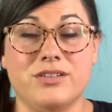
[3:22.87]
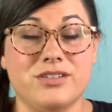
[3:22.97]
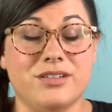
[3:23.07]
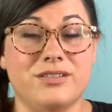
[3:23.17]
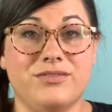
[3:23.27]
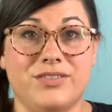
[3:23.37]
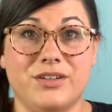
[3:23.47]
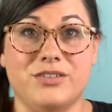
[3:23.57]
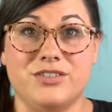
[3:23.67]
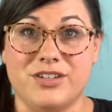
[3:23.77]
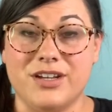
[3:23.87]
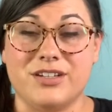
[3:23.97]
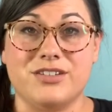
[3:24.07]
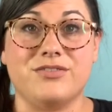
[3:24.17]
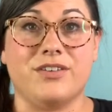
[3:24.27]
should feel
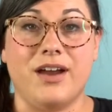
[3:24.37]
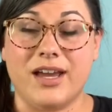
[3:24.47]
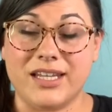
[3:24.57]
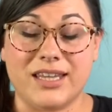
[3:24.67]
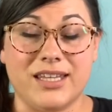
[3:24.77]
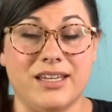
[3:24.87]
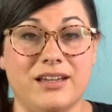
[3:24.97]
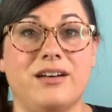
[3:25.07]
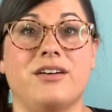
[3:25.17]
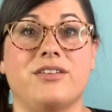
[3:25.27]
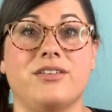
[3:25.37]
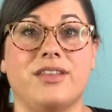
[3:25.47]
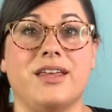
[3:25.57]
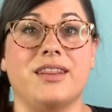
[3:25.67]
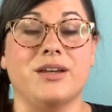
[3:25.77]
judged for anything other
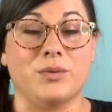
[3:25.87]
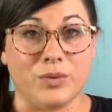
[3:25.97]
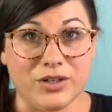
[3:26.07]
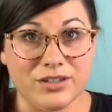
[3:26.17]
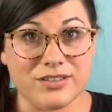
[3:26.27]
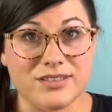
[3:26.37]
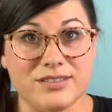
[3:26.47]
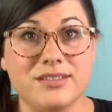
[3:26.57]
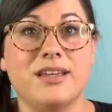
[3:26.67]
than their words